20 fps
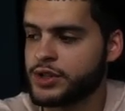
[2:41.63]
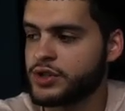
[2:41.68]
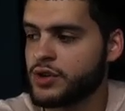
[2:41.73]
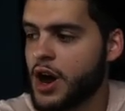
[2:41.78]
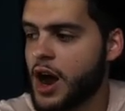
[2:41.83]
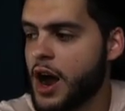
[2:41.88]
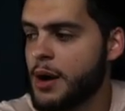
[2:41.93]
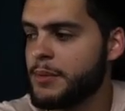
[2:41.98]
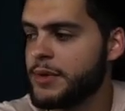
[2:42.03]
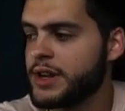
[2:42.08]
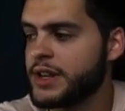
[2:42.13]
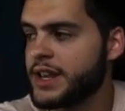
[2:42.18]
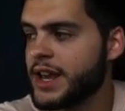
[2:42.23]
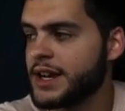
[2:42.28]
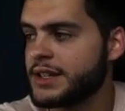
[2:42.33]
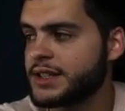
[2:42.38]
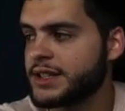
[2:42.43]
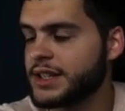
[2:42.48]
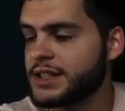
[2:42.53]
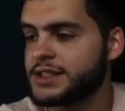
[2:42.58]
So I'm going to
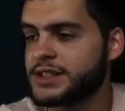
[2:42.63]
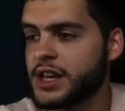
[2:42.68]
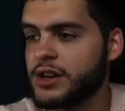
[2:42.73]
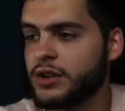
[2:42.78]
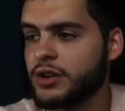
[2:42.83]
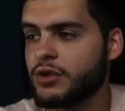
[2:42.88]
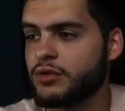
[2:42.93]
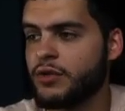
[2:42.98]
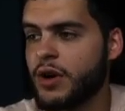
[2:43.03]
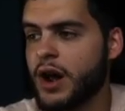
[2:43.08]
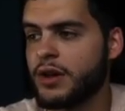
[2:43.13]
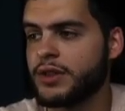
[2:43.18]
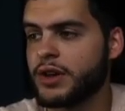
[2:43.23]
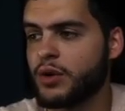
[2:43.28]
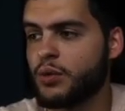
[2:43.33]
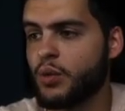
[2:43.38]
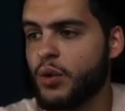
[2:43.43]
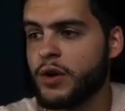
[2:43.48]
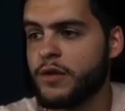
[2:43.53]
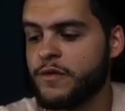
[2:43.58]
guess they settle around like
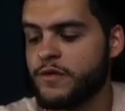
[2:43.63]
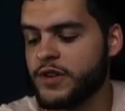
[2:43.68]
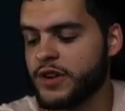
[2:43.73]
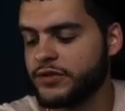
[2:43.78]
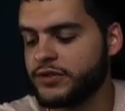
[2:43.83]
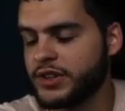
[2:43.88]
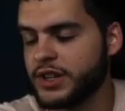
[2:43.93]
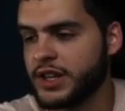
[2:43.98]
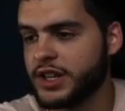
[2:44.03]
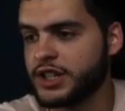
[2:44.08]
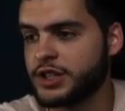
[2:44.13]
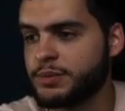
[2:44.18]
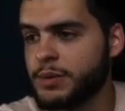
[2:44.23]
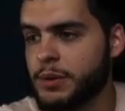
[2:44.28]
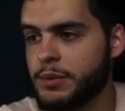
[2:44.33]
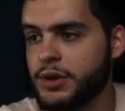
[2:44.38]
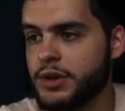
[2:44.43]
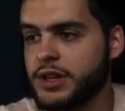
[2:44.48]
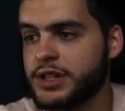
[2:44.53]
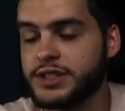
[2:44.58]
150-ish,
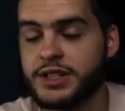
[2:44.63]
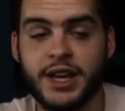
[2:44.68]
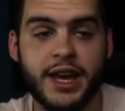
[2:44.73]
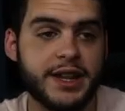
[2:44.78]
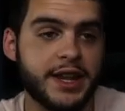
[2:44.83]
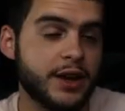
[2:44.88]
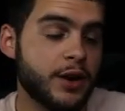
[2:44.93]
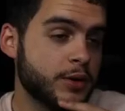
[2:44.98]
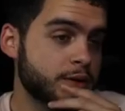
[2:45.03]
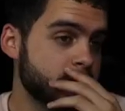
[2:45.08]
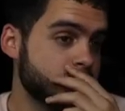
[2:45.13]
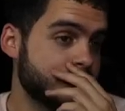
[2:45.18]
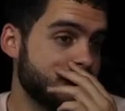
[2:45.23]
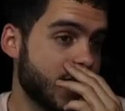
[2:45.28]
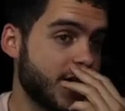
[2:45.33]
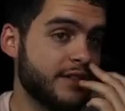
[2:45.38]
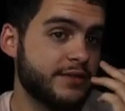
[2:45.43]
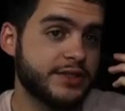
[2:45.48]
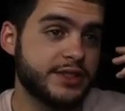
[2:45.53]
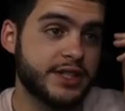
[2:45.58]
maybe, because, again, they go into the
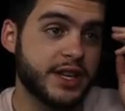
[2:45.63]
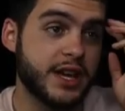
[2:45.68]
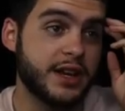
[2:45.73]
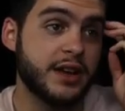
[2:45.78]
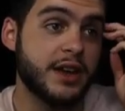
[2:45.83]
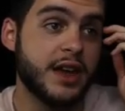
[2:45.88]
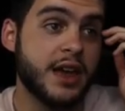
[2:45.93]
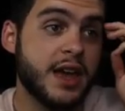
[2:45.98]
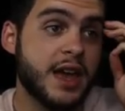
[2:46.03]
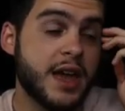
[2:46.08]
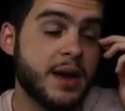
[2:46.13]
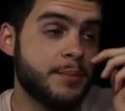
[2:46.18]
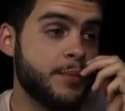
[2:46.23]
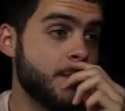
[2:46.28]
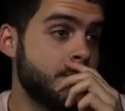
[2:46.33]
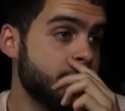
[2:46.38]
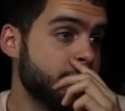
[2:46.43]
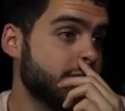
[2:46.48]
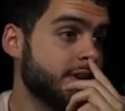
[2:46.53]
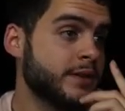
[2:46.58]
Calvin set, but
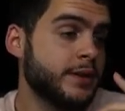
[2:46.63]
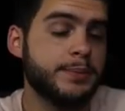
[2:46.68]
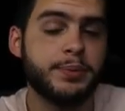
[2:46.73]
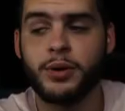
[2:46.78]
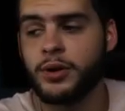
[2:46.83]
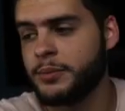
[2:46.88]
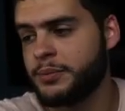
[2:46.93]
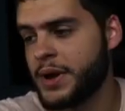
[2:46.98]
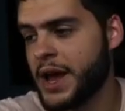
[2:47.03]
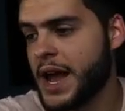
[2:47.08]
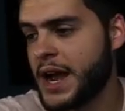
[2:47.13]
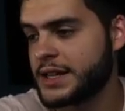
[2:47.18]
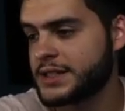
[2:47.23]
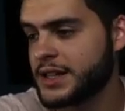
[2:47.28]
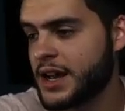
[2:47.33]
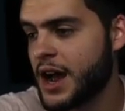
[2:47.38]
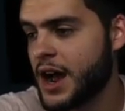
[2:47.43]
people are going to be pulling packs.